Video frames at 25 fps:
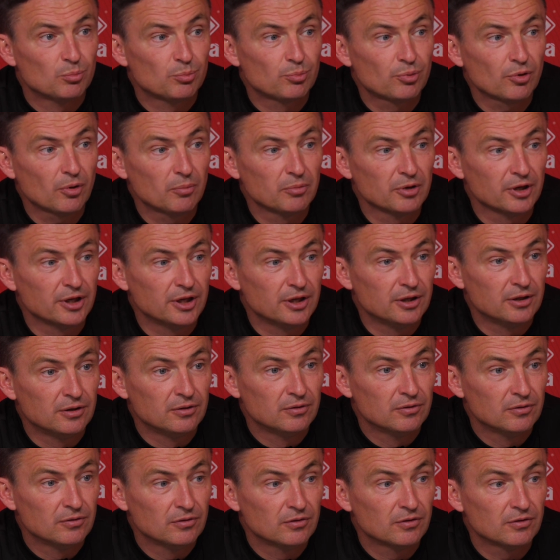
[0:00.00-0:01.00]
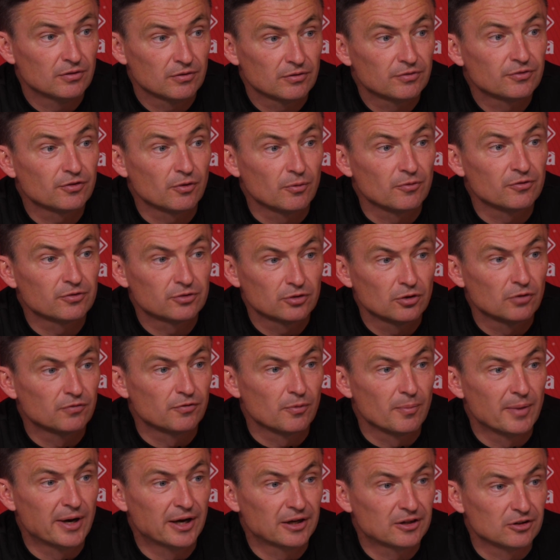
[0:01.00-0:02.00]
probably, so
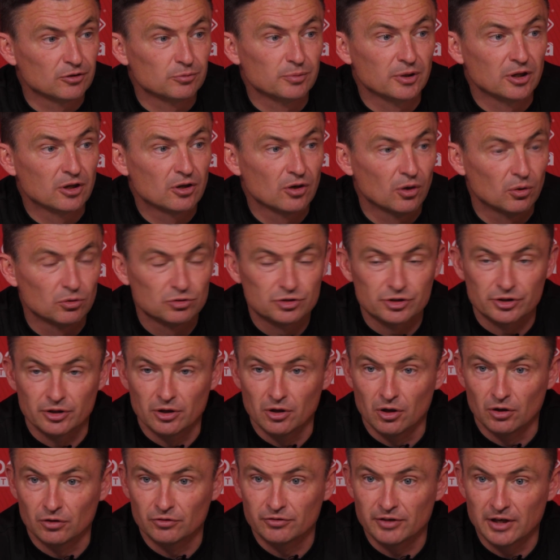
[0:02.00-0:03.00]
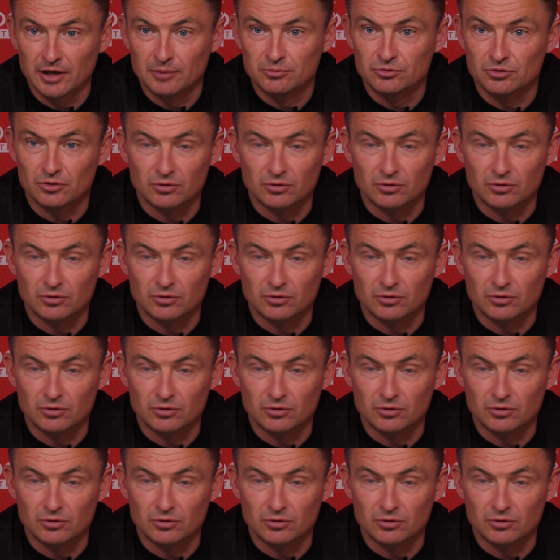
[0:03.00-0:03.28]
for Mike, who's been coaching a long time,